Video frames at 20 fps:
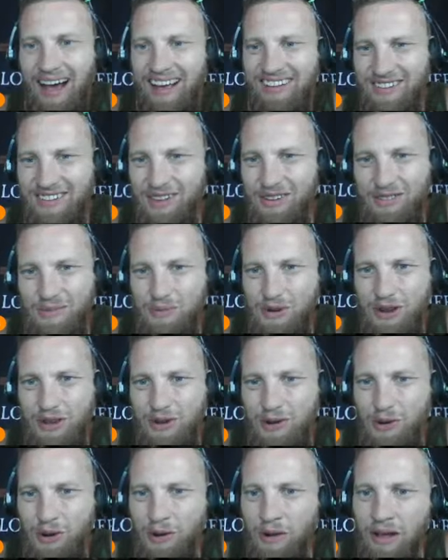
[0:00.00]
So those are pretty
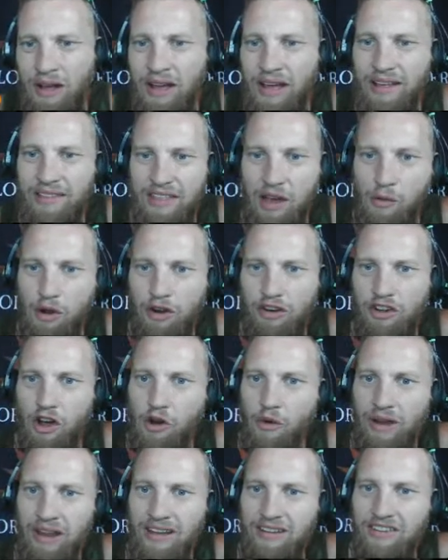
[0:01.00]
cool. Then we'll
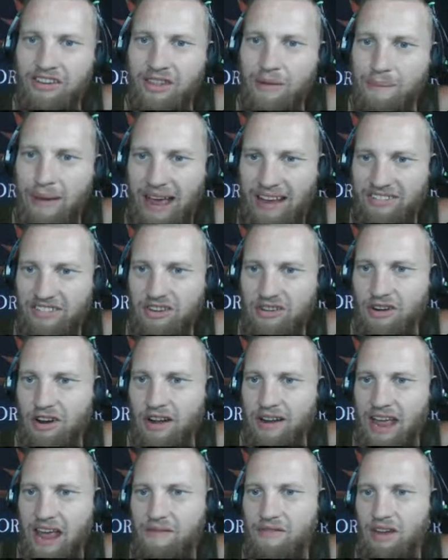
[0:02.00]
go into the
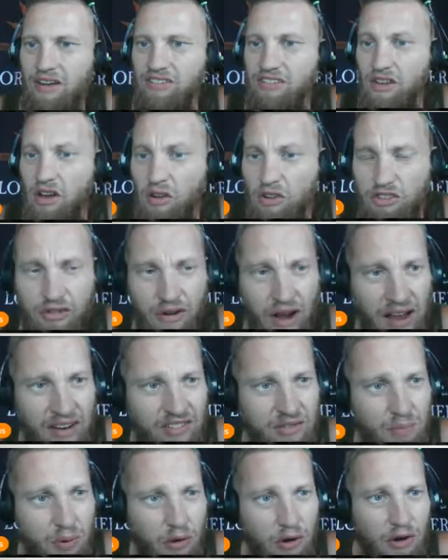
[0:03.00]
Mastodon heavy assault
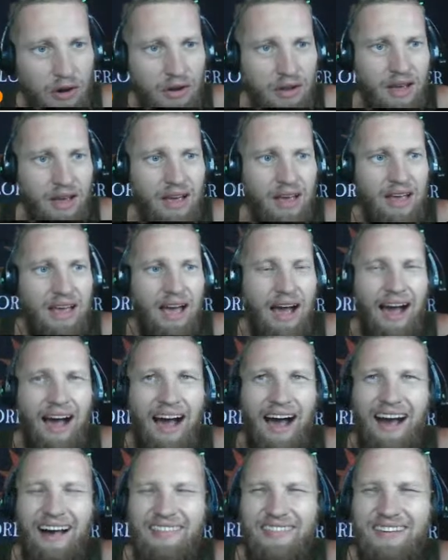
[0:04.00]
transport.
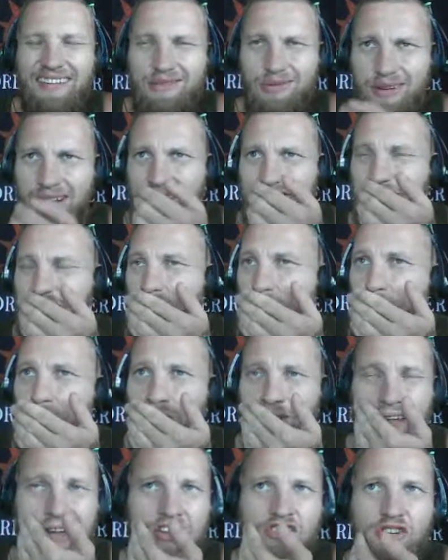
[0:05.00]
This one has a cool
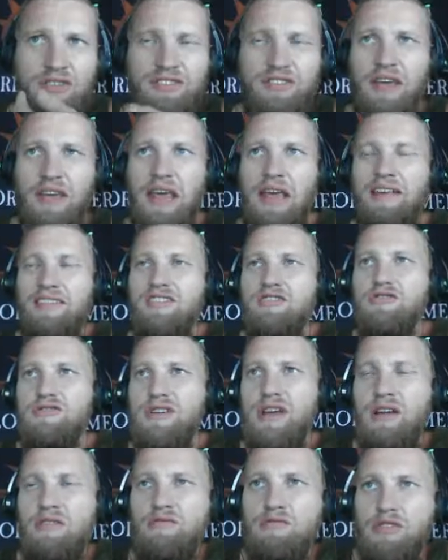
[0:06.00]
and interesting
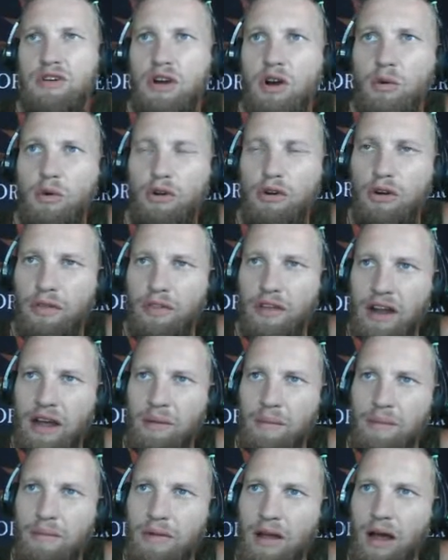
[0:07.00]
history in real world that
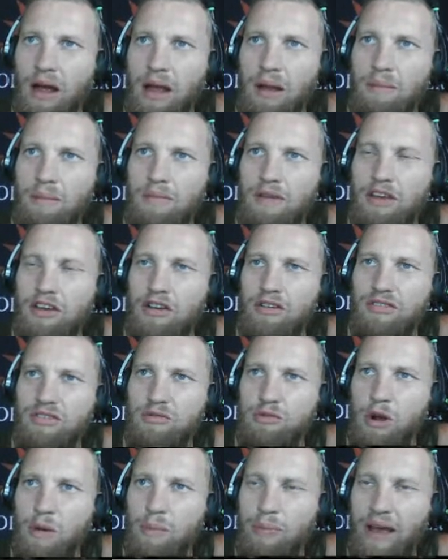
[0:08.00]
I'm curious
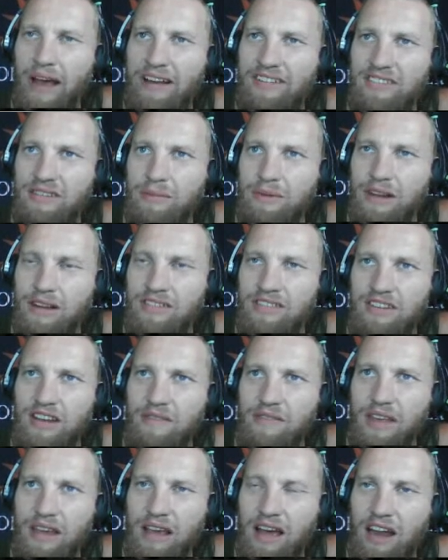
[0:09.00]
to run past somebody and see
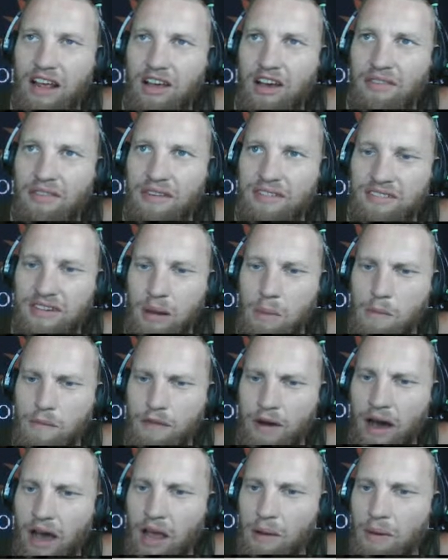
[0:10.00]
if they kind of got the same
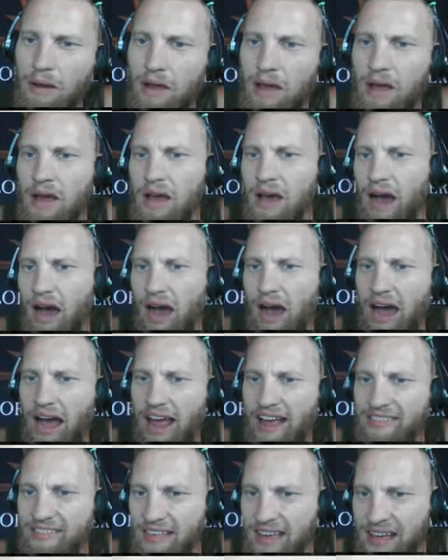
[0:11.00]
vibe.
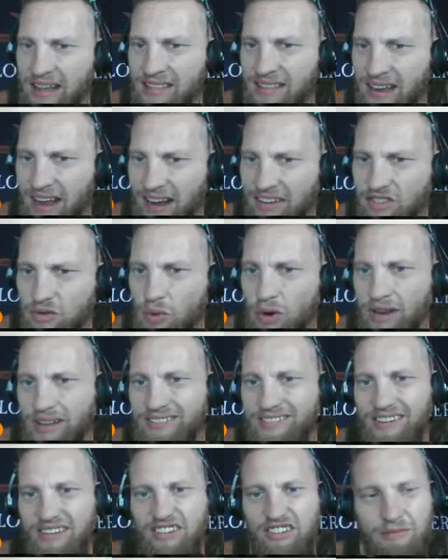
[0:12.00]
And then the next one
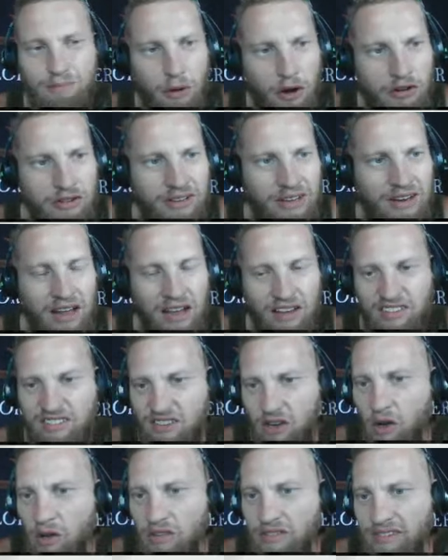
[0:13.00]
is the Spartan
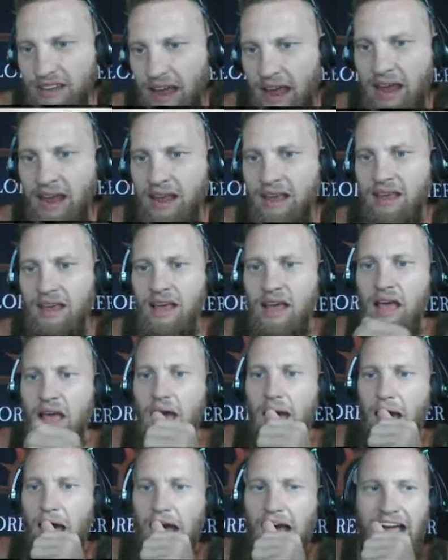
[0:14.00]
assault tank.
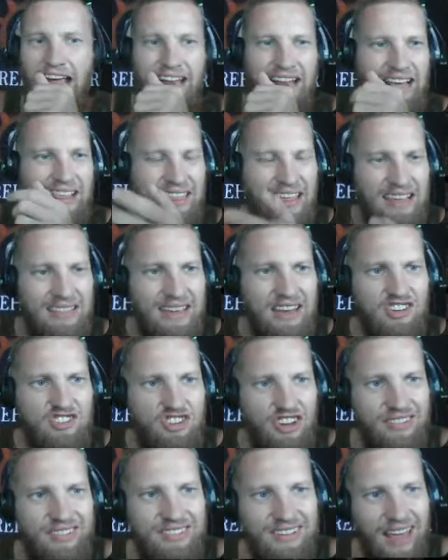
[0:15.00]
And I think they
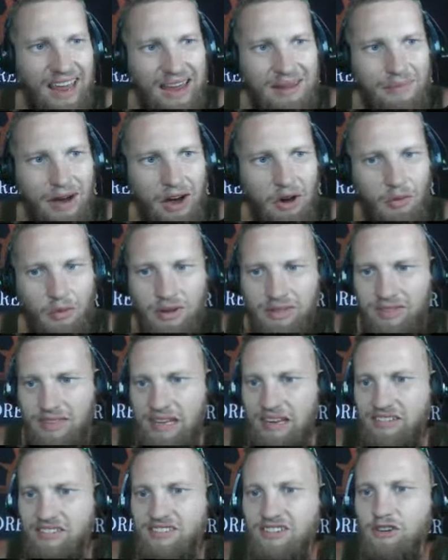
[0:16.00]
just came out with
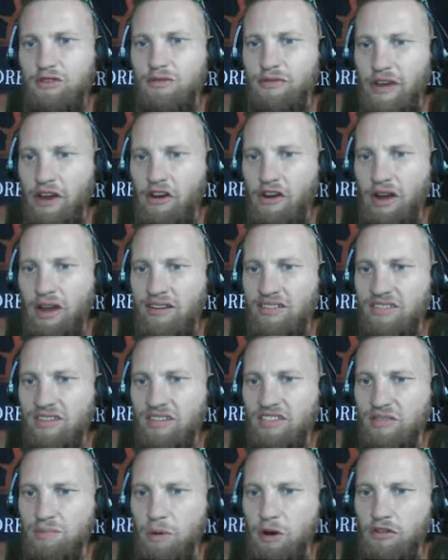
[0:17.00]
these two variants, the
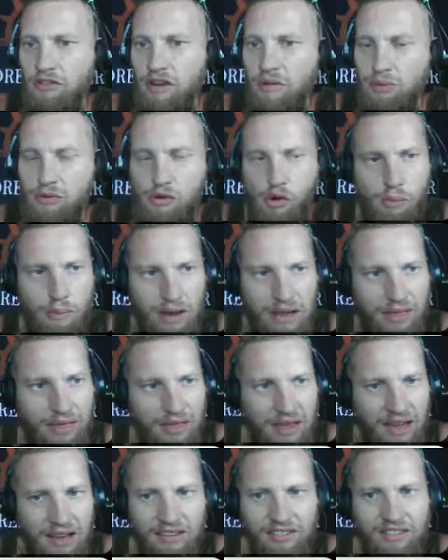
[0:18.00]
Spartan
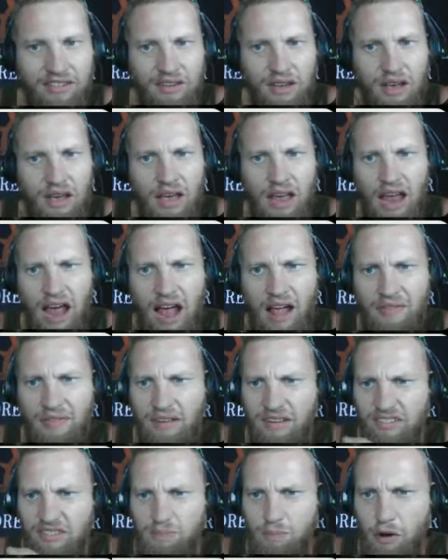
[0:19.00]
Prometheus and the
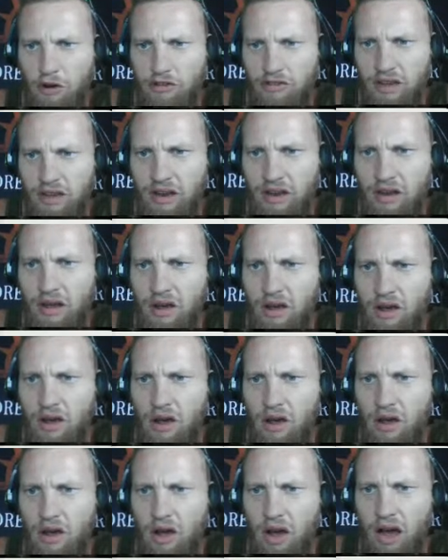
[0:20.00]
Spartan
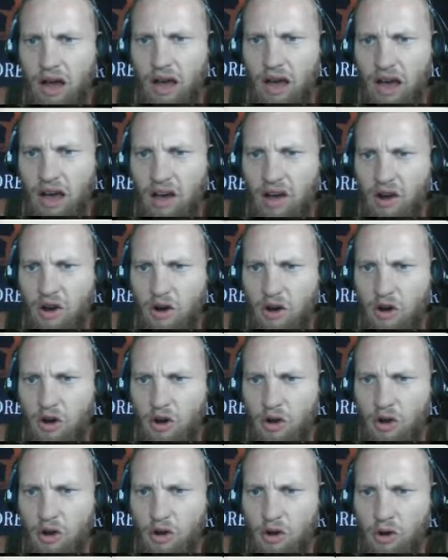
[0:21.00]

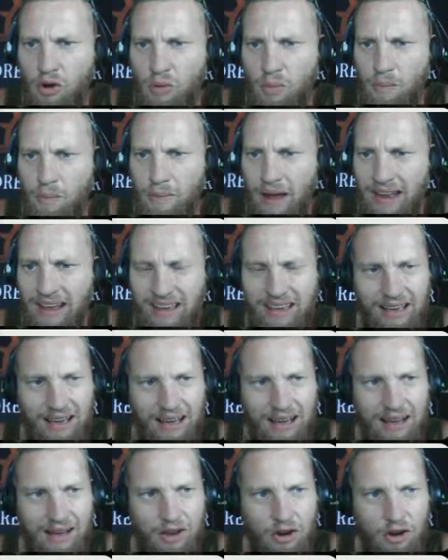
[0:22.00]
Hermetica.